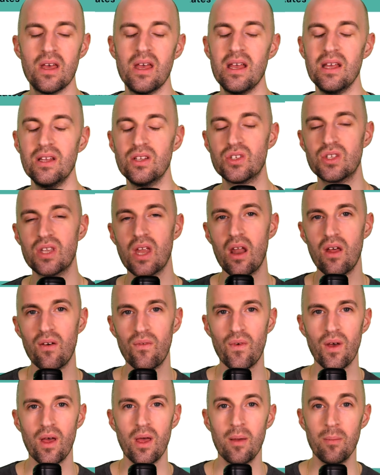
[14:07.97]
instead
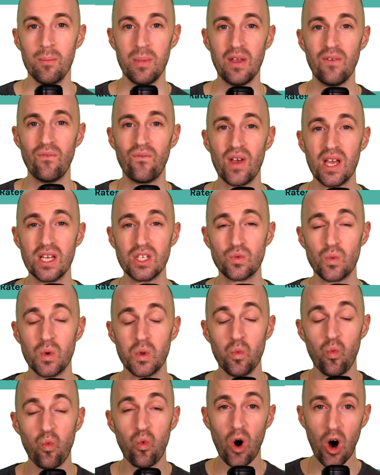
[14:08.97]
of being faced
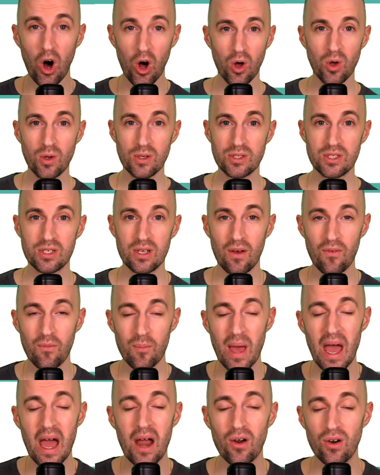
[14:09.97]
with walls of
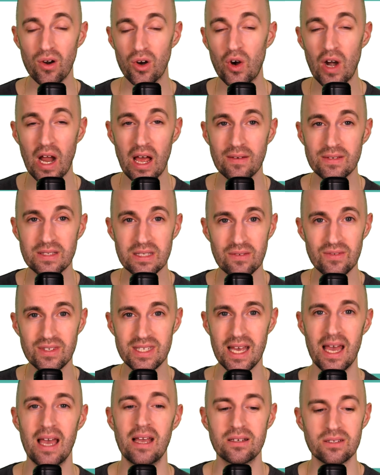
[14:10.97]
paragraphs of
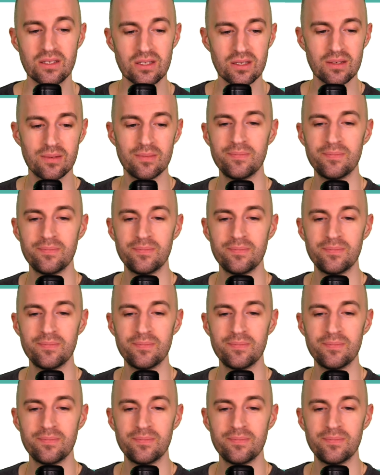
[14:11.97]
text.